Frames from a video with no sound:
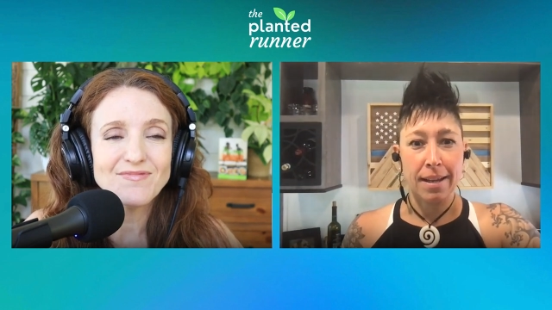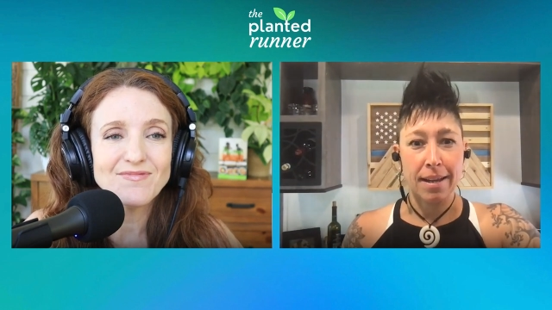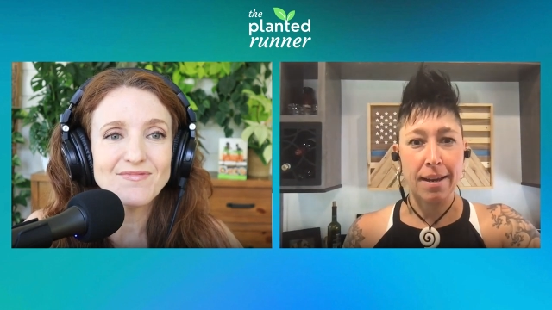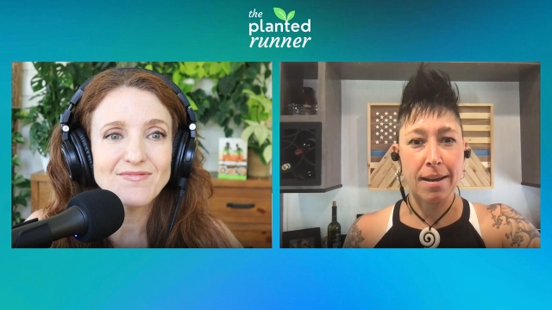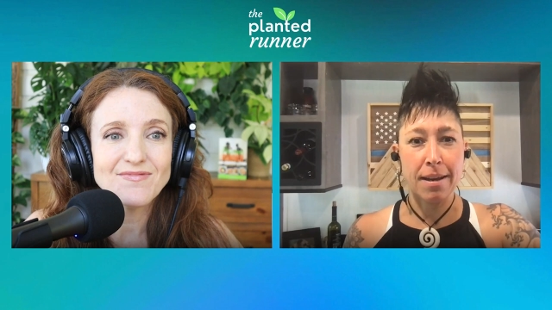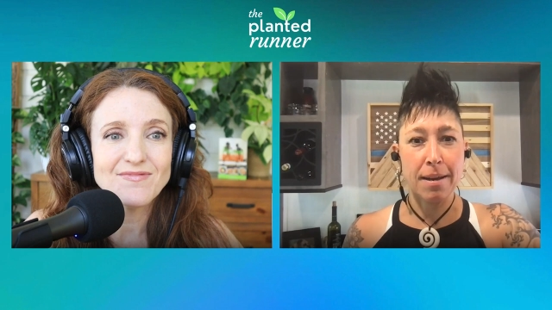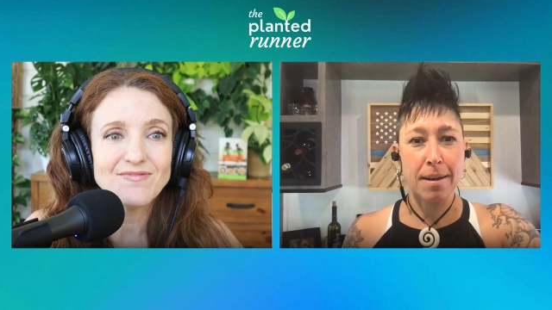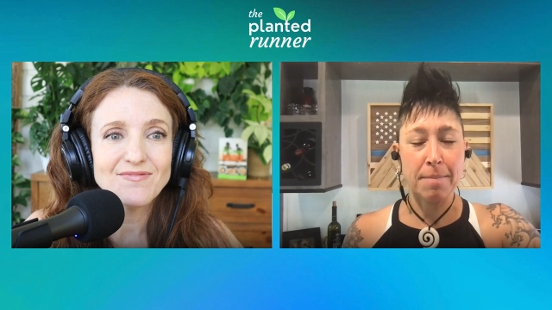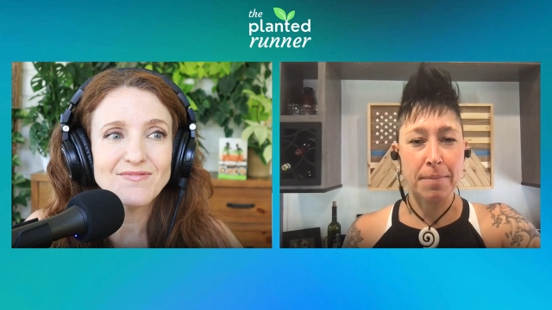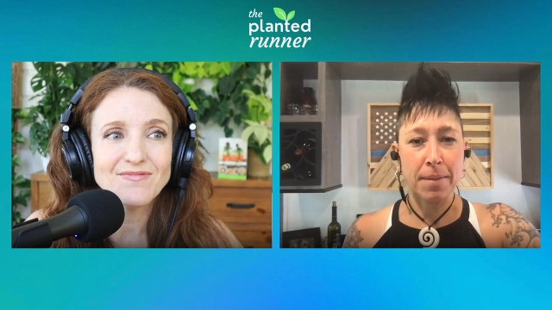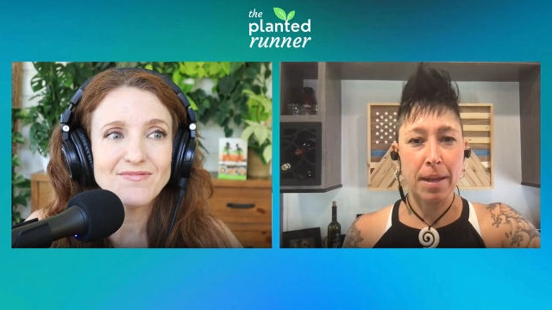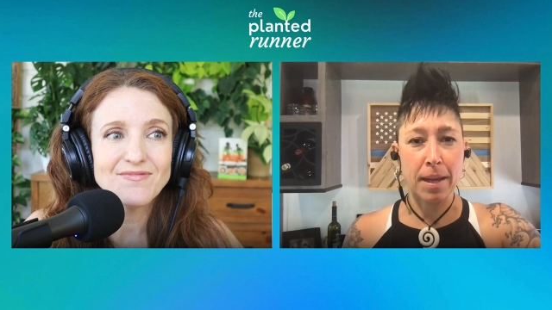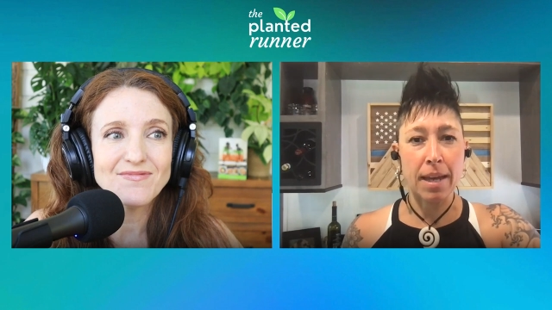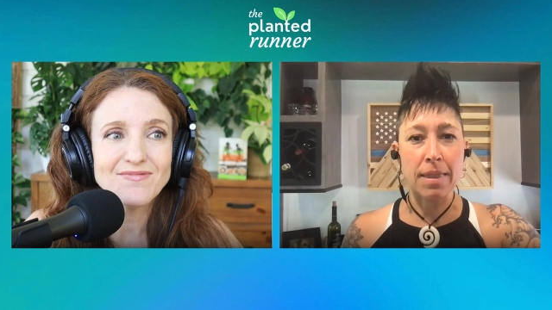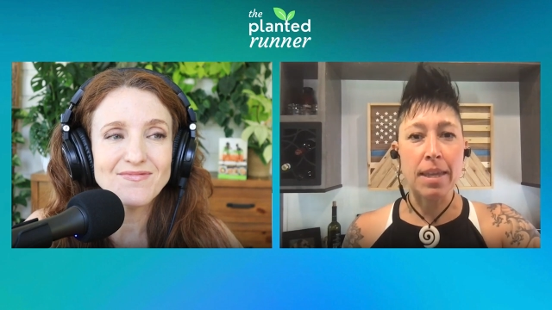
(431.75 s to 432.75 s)

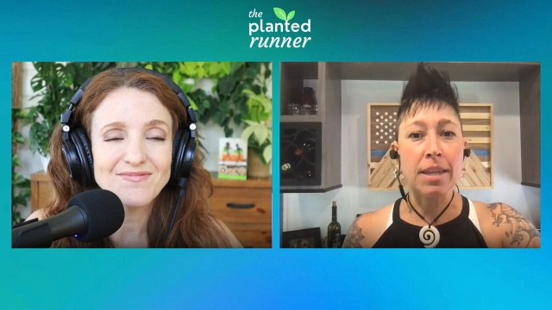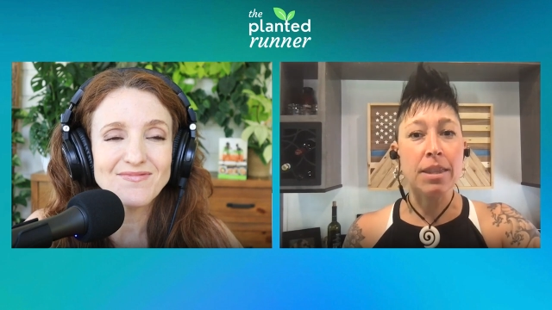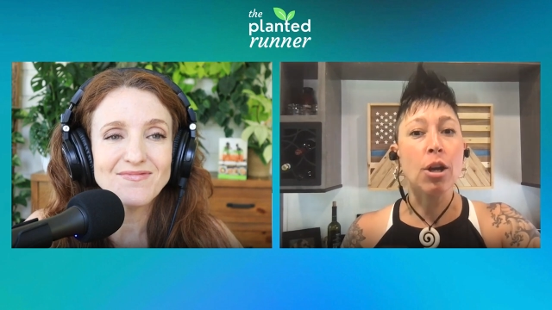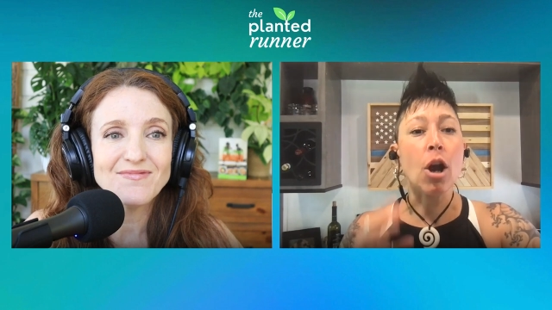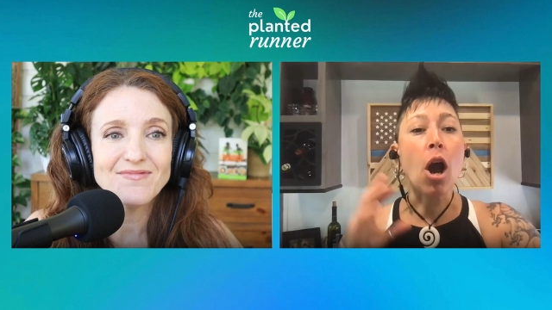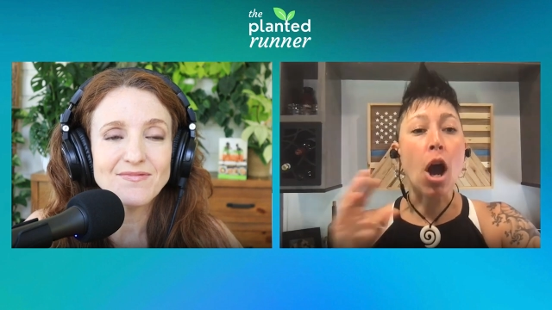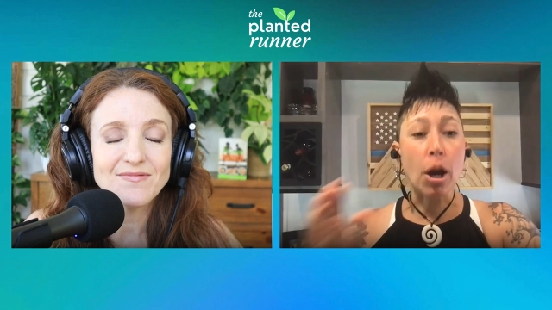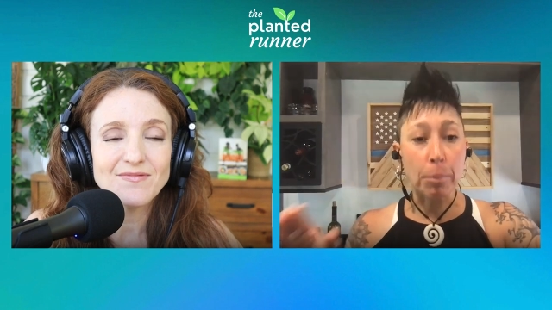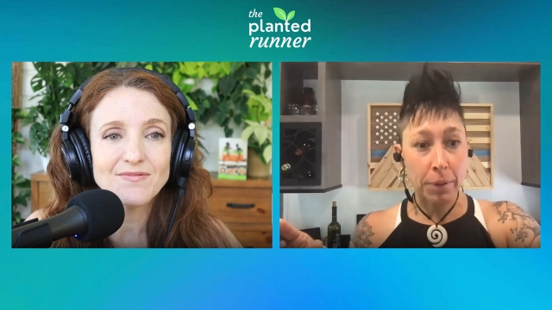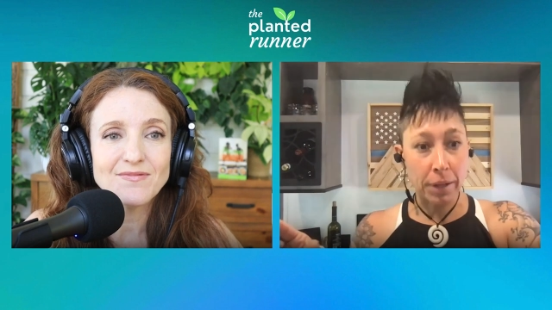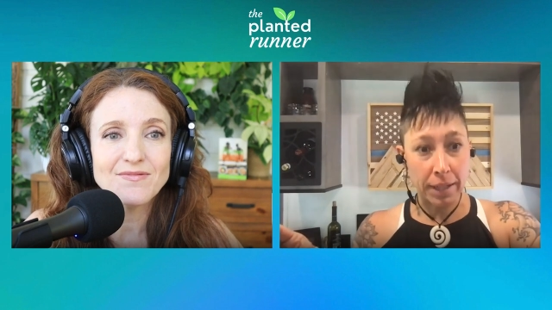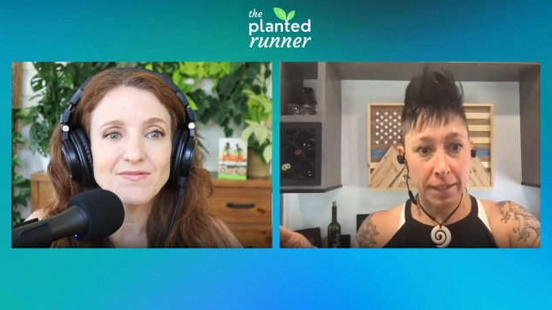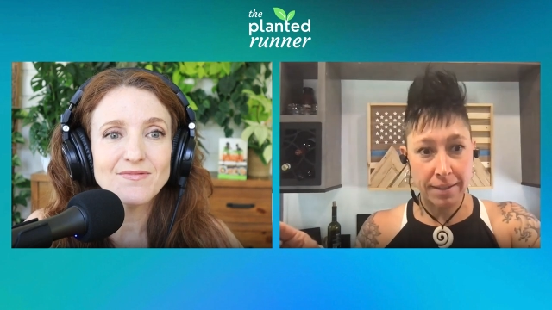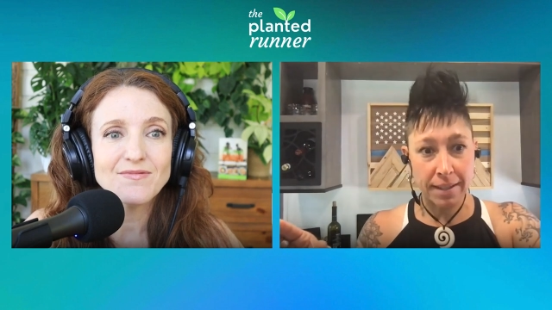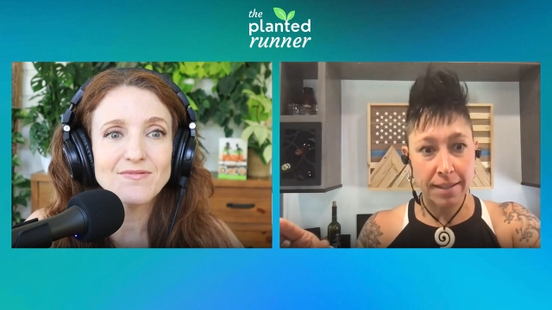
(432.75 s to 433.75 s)
Speaker 1: Um, and then there are
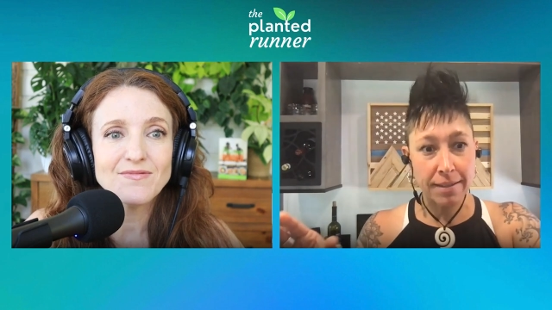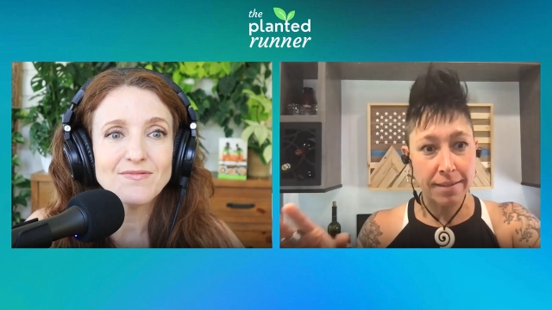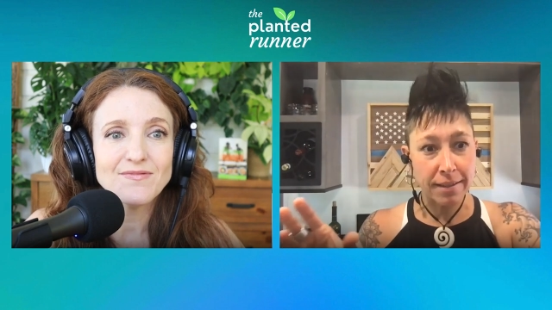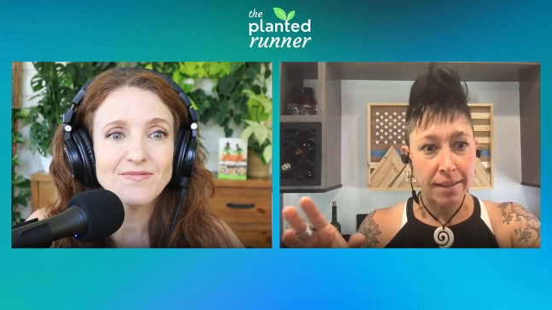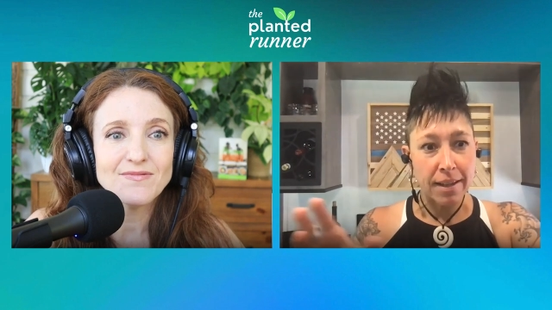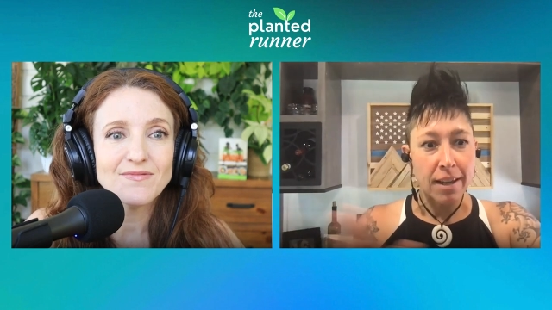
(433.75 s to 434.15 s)
places